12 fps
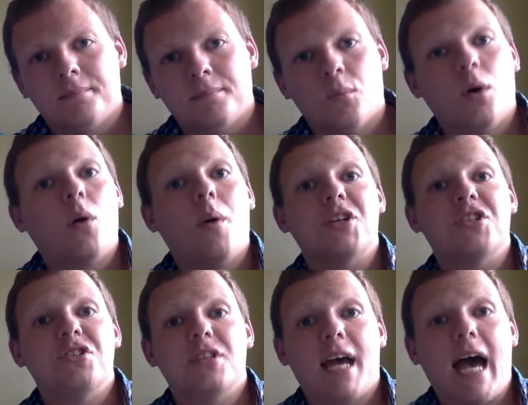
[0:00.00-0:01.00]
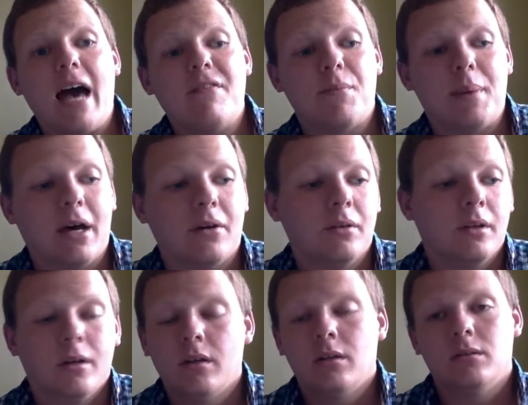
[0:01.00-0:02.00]
What questions do you have about
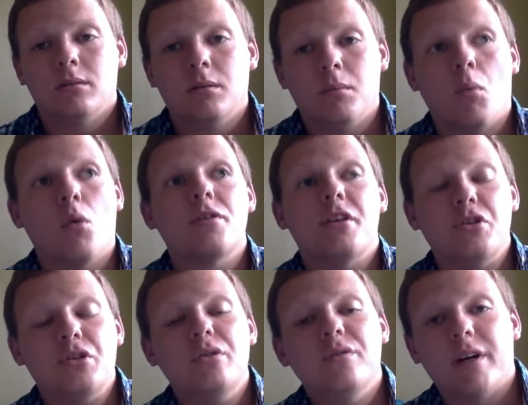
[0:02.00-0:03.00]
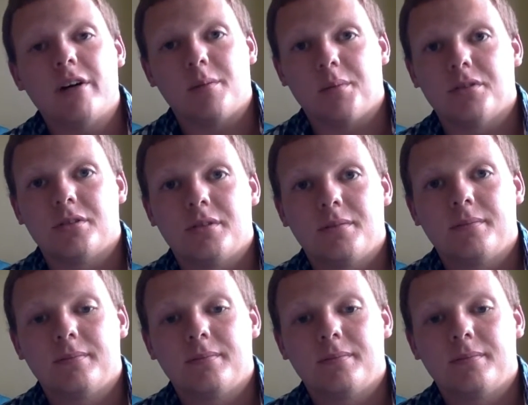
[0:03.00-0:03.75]
more than two variables?